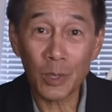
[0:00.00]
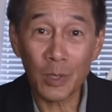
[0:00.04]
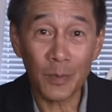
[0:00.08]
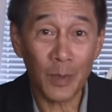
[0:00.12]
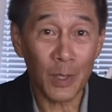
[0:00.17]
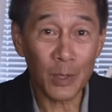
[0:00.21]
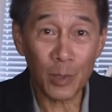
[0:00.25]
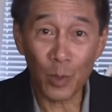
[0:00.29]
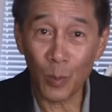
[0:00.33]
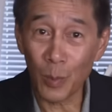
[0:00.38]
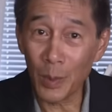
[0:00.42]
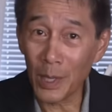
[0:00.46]
of
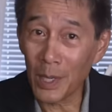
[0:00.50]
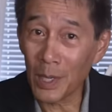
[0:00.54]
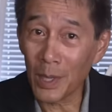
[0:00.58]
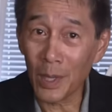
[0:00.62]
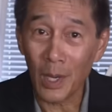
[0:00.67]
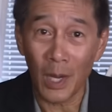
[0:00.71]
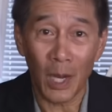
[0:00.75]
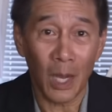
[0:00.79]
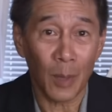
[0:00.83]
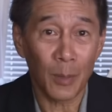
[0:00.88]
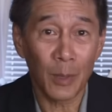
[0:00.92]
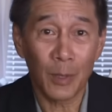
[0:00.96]
us who've been in the
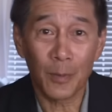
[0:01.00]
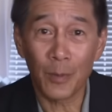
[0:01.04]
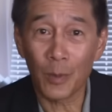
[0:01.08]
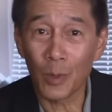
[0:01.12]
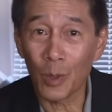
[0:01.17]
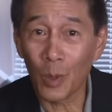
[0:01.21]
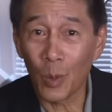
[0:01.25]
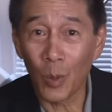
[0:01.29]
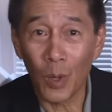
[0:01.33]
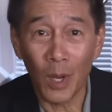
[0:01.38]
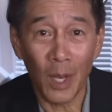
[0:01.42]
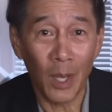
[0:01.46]
hobby for
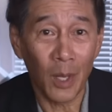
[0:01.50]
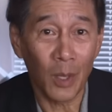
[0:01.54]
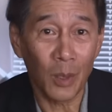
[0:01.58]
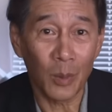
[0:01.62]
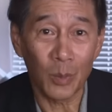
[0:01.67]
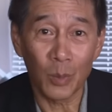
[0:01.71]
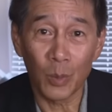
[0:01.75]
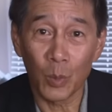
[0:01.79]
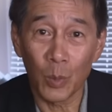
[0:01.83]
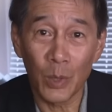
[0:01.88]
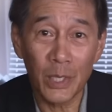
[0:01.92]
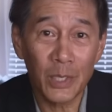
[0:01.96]
a while,
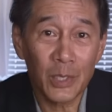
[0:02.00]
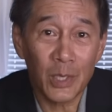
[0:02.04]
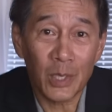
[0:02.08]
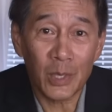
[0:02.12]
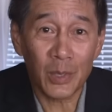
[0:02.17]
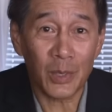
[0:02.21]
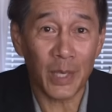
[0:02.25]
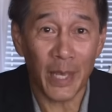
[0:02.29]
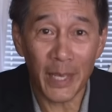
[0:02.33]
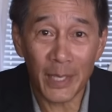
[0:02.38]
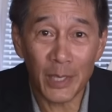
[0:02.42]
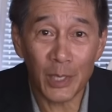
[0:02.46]
we
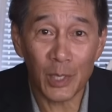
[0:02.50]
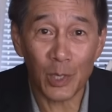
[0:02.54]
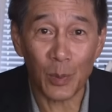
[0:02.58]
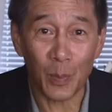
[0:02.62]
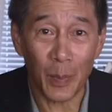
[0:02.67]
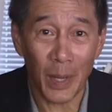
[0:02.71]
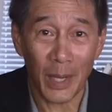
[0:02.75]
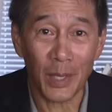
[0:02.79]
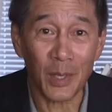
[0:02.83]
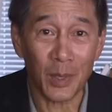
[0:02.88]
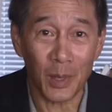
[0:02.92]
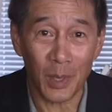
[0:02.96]
just
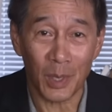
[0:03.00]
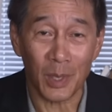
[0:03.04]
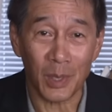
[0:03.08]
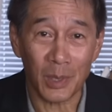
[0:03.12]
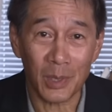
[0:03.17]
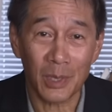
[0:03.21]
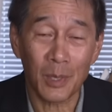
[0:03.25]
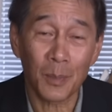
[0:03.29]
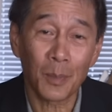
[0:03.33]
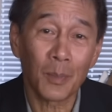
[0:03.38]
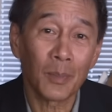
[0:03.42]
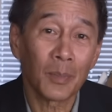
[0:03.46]
expect this.